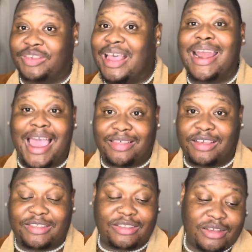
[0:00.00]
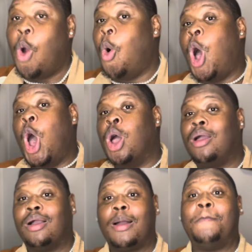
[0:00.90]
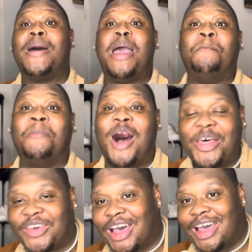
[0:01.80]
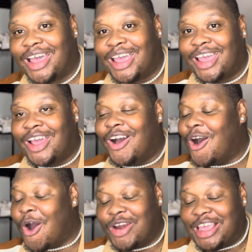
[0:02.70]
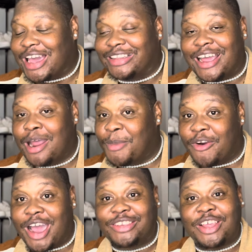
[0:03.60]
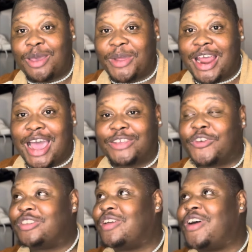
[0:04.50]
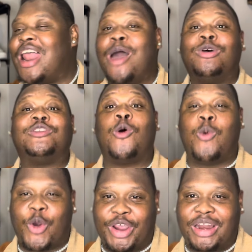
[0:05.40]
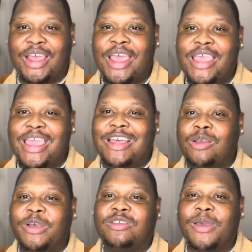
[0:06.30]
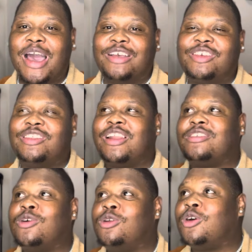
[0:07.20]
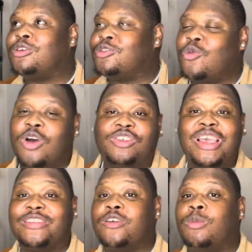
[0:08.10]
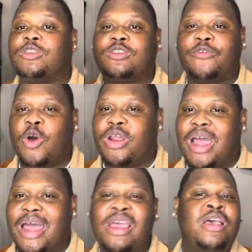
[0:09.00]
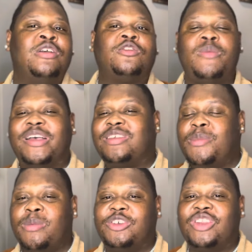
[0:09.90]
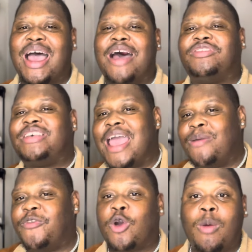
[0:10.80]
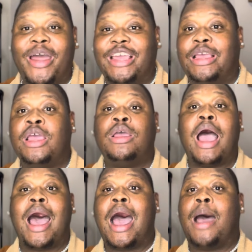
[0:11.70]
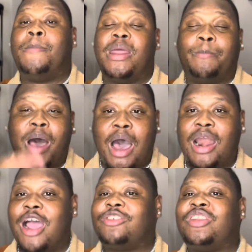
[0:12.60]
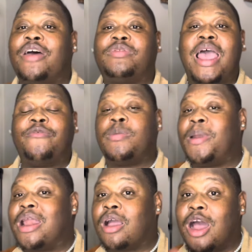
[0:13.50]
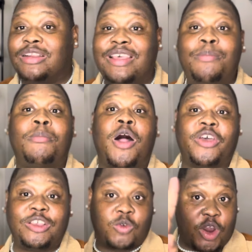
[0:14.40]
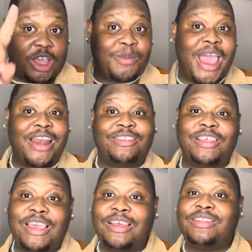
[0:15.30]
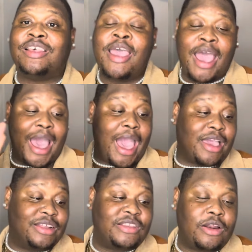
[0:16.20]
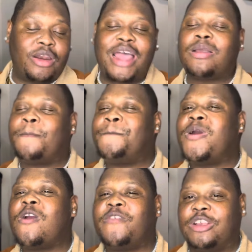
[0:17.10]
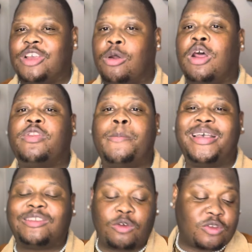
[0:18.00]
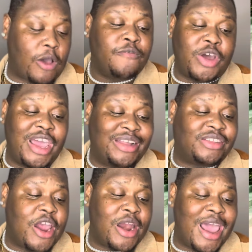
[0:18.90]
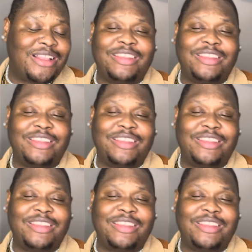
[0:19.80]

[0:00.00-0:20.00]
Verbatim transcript: I like this. Woo! My mother Onika Tanya Maraj, Nicki Minaj. First of all, I was so worried. You get to me say because she's on a sold out tour, she has so much stuff going on. So me I say maybe she not have time to come at the uh, make ball or she not have time to plan concept. Mother is working behind the scenes. I can tell you that perfection, one of the best looks for the entire night.